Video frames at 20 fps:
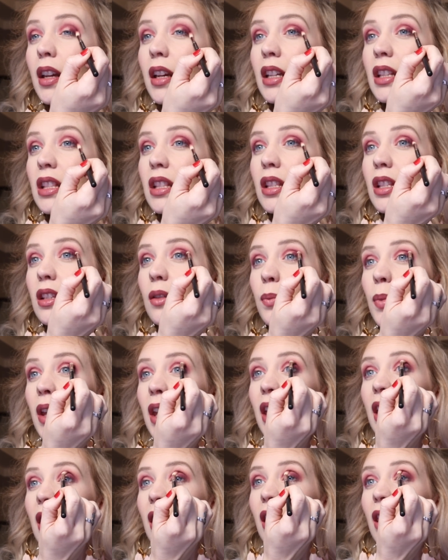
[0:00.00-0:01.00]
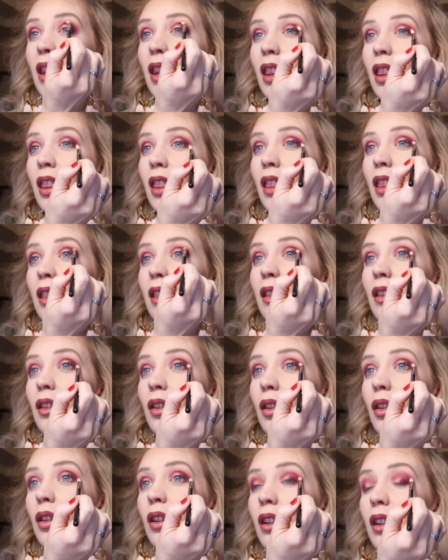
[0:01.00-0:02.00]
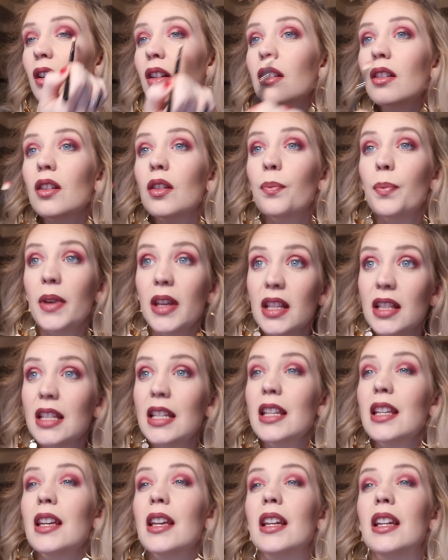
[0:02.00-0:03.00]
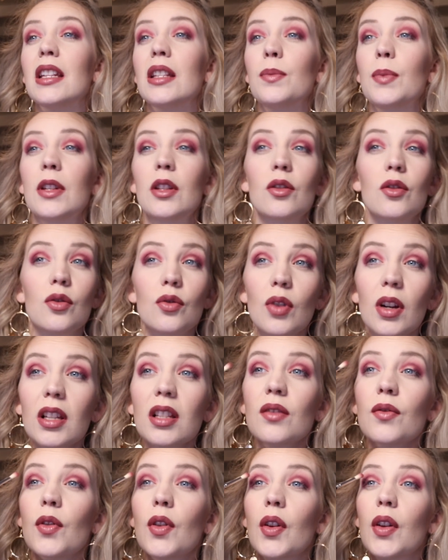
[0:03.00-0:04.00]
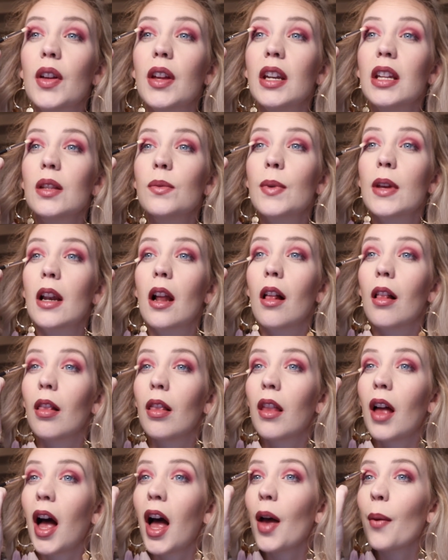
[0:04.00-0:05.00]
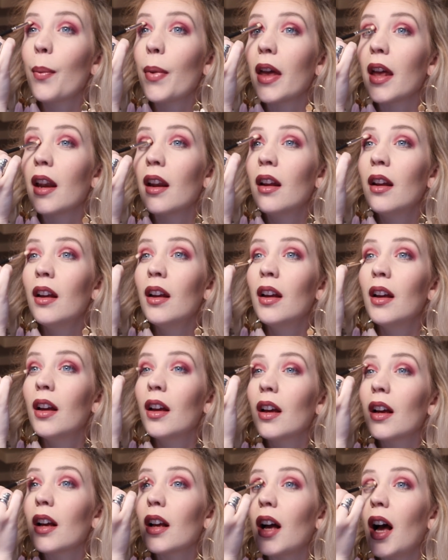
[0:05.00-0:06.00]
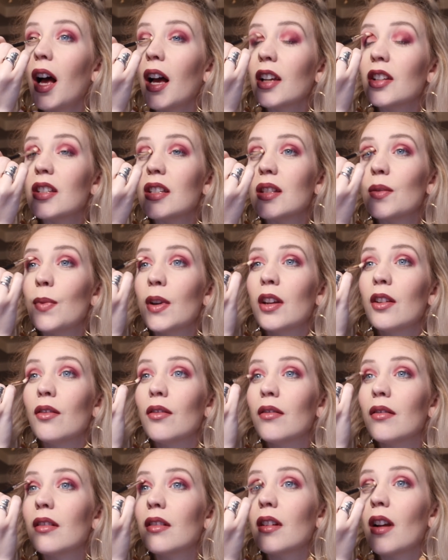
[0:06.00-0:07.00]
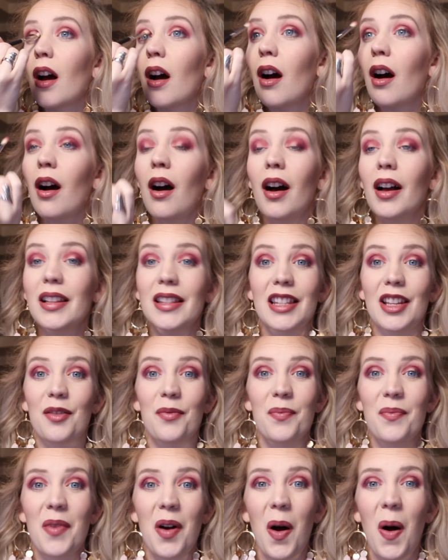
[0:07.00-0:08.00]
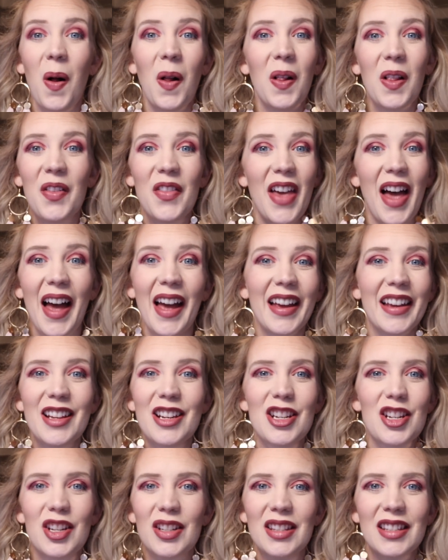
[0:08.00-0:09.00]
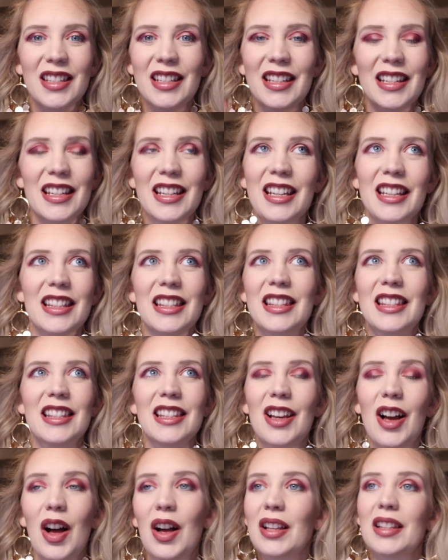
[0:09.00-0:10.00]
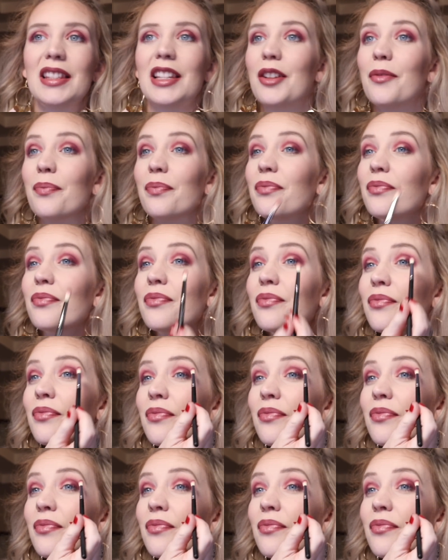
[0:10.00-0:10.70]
It's been busy and it's been stressful and it's been a lot, but gosh, it's been awesome. All of that, just, it's awesome.